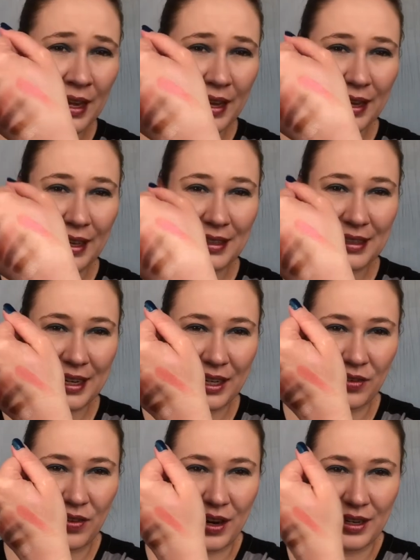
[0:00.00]
It's kind
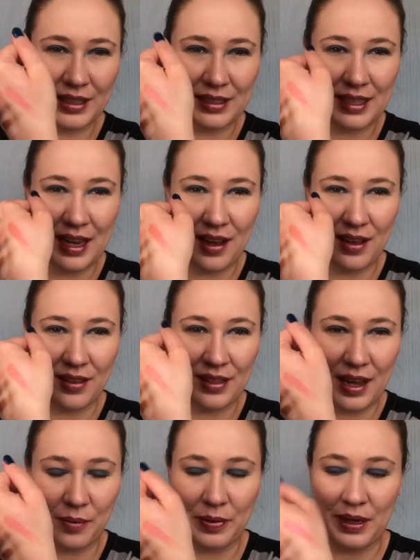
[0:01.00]
of hard to tell
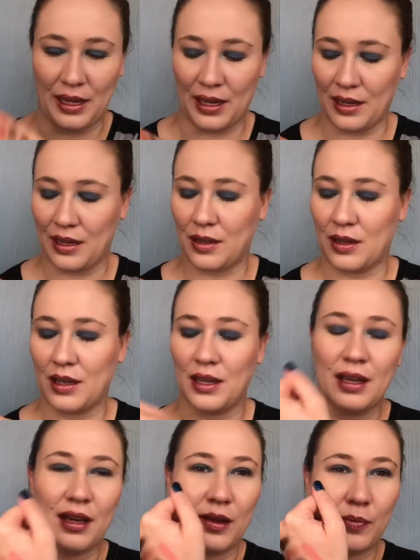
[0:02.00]
that pink
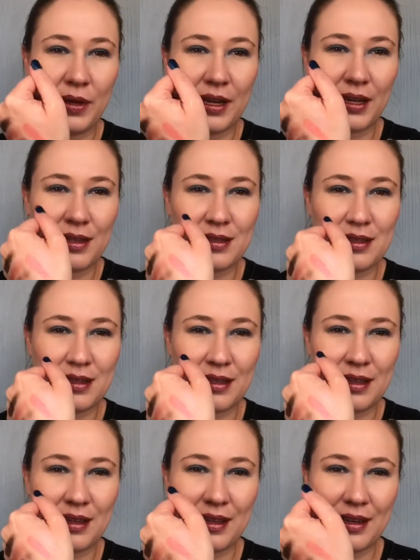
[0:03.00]
because
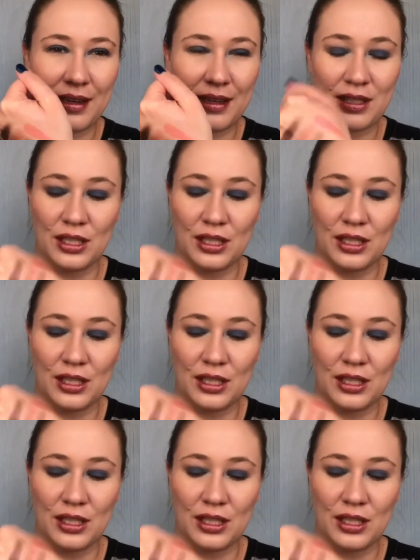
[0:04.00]
it's a